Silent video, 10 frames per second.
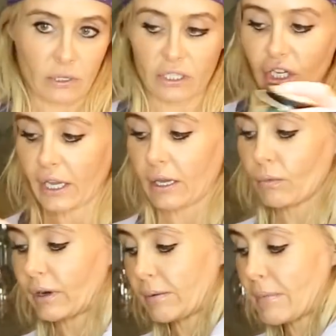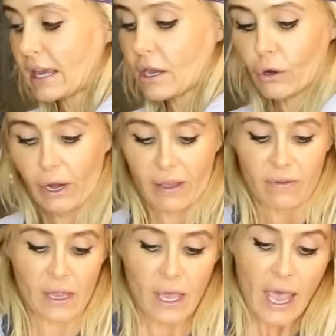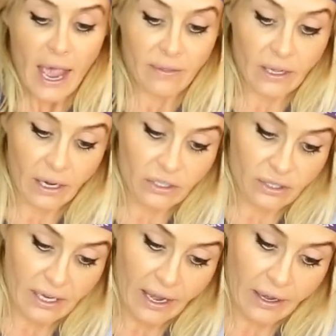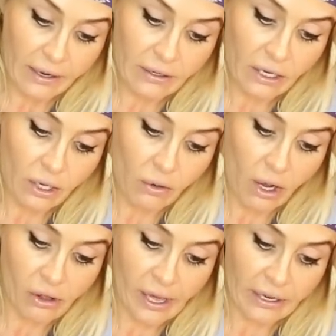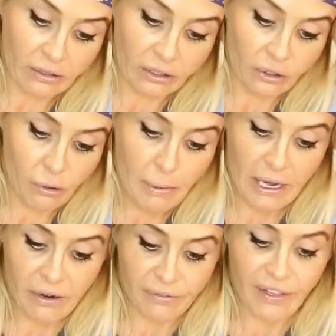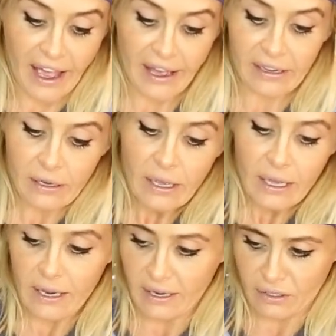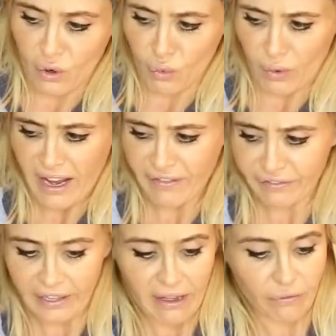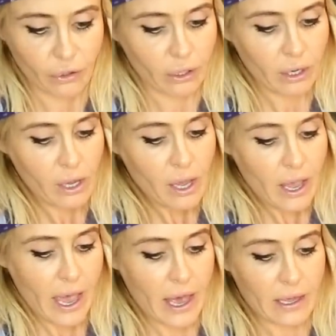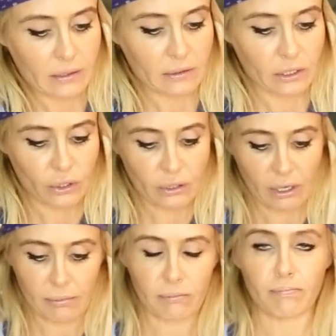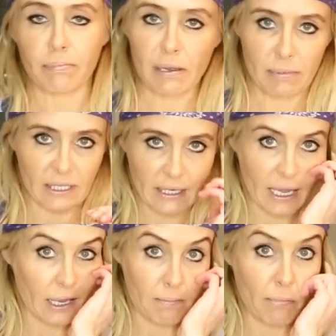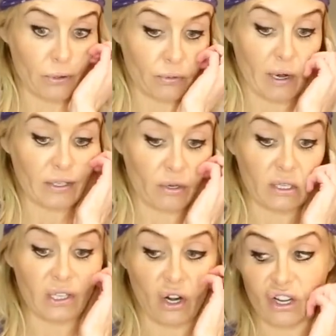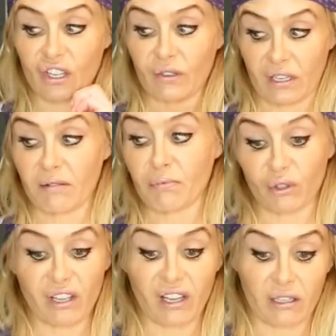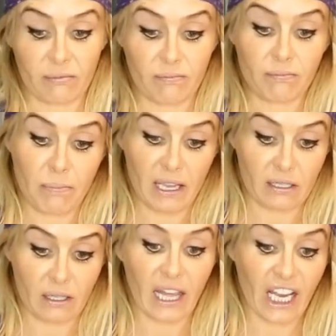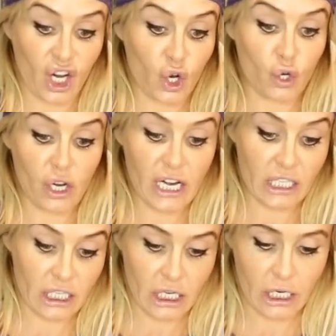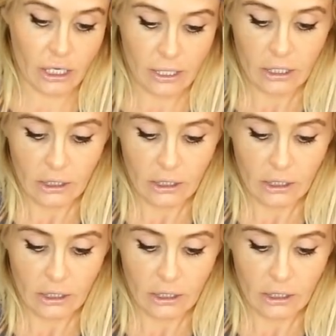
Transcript: chicken when I'm making gravy, and then I just add, you know, I'll add a little bit of that. It has great flavor, and do not be mistaken, most restaurants are using bouillon based like crazy.